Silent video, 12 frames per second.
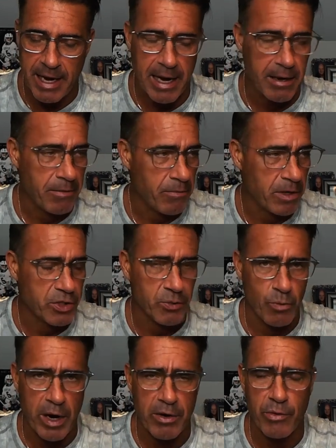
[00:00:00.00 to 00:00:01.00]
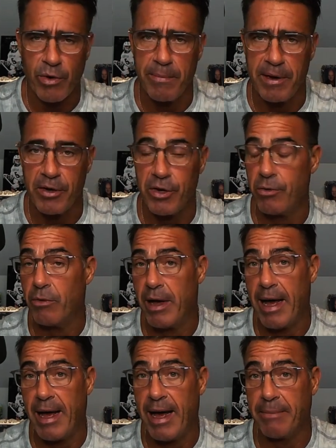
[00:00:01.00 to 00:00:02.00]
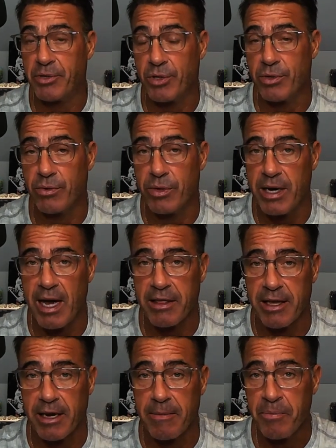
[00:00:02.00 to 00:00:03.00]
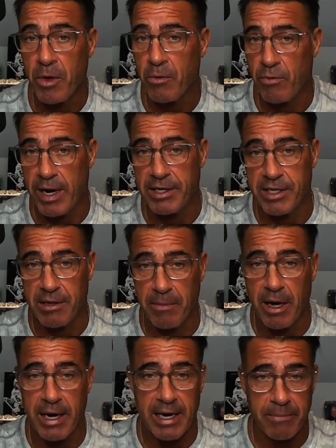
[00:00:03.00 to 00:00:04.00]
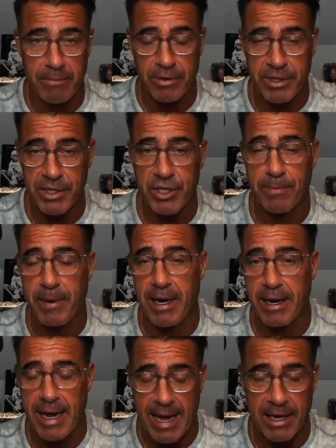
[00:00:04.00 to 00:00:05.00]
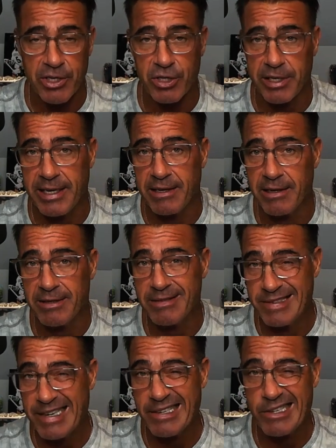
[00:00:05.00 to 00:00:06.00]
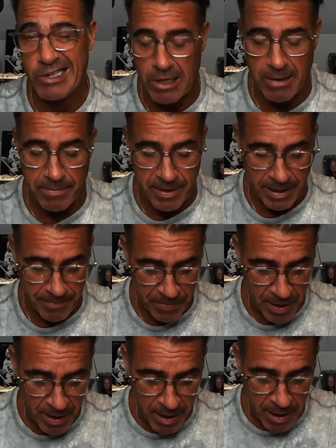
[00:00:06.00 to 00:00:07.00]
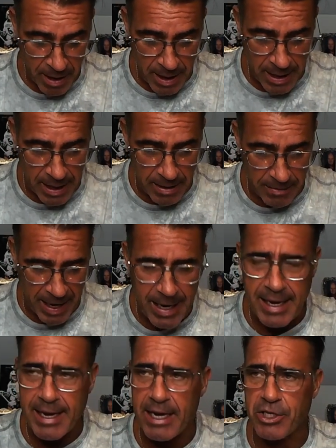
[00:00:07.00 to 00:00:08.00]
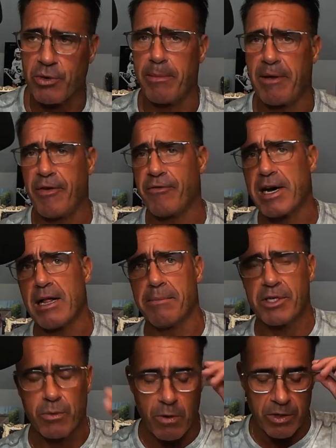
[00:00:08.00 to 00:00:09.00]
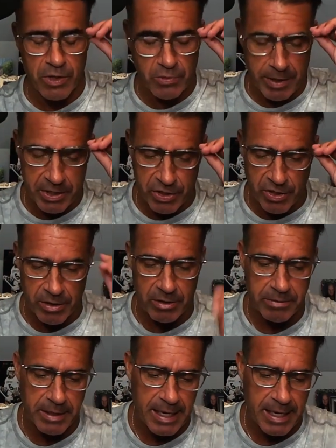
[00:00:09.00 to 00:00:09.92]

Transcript: Again, what does wearing the ribbon do? Absolutely nothing. Raising the money and participating actually did something. Andy Kessler, one of my favorite columnists in Wall Street Journal,